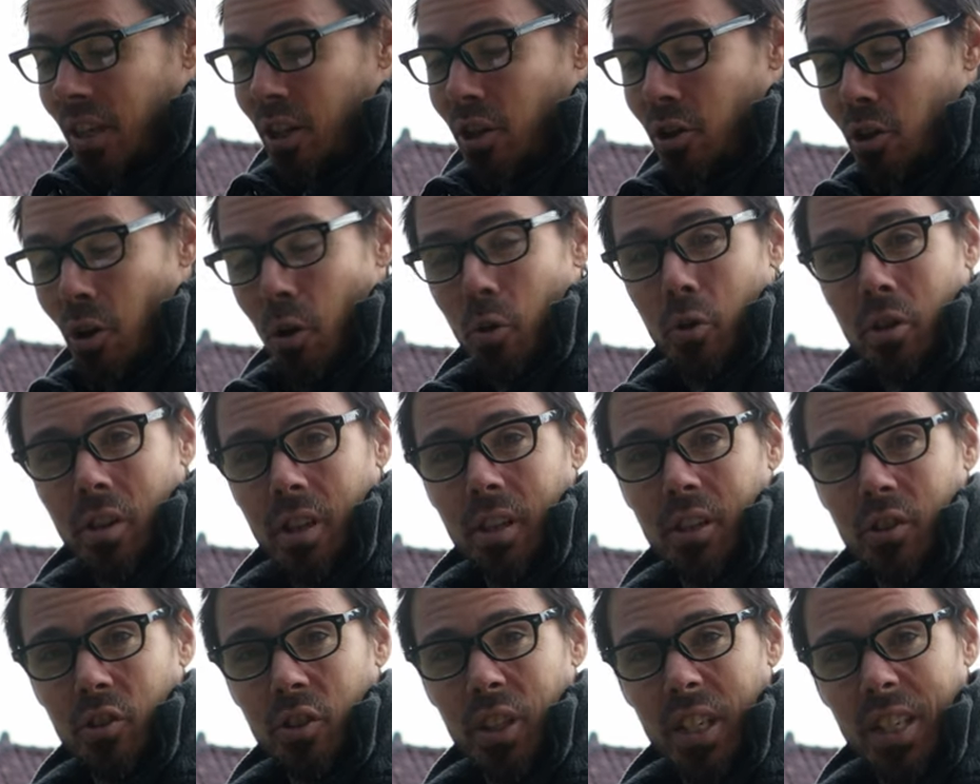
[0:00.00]
You go to
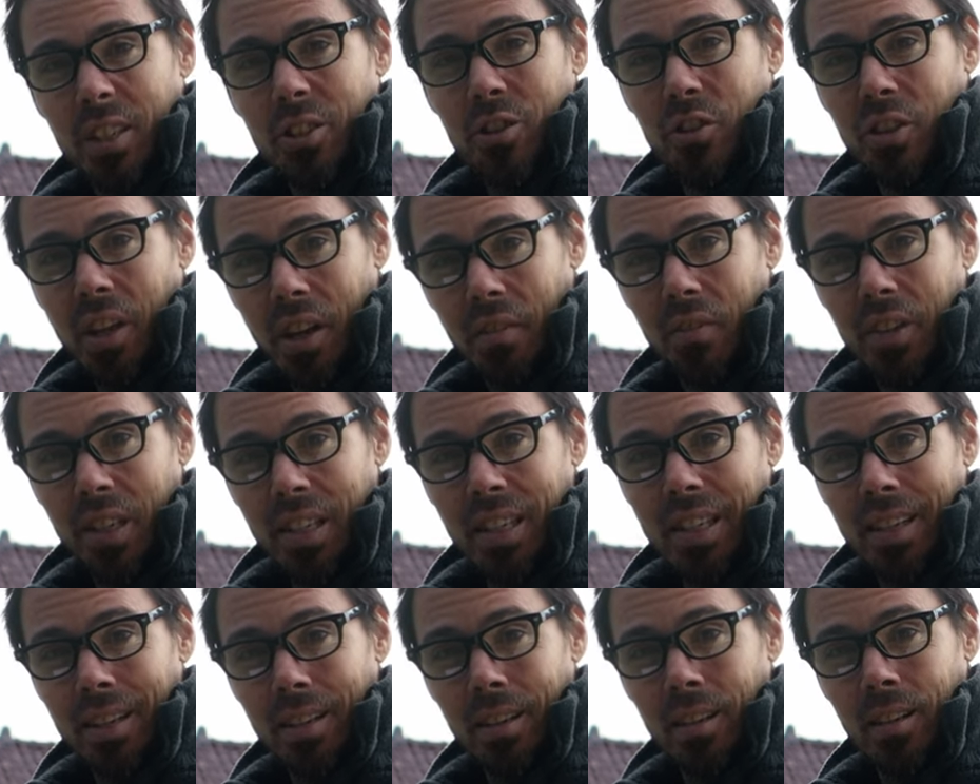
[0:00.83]
the
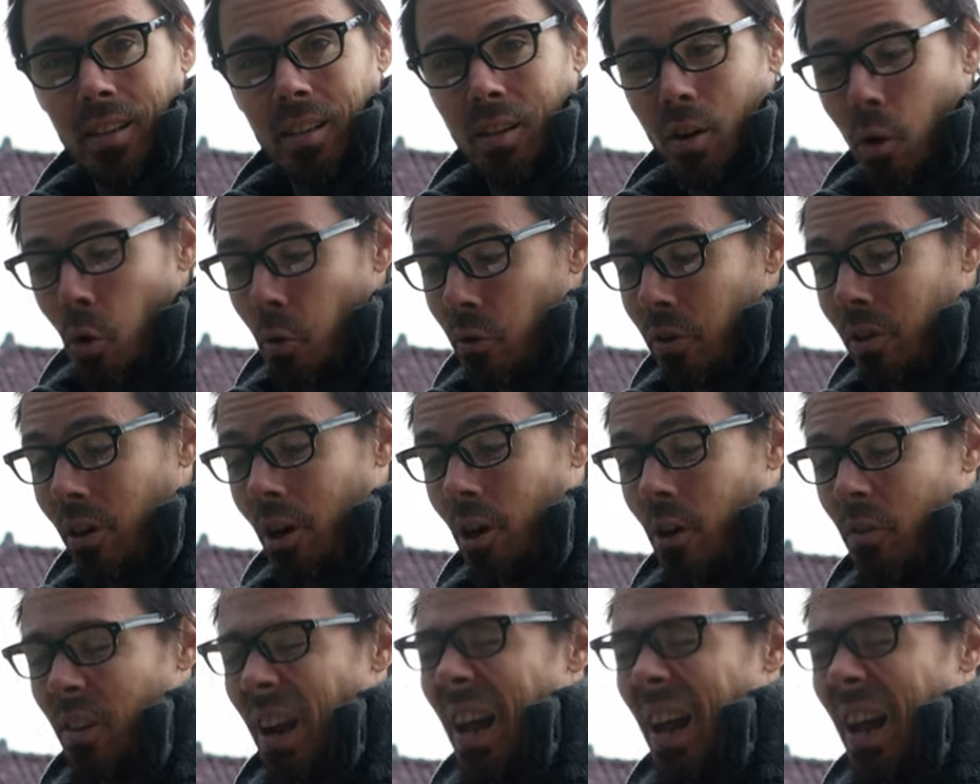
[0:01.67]
C70 or the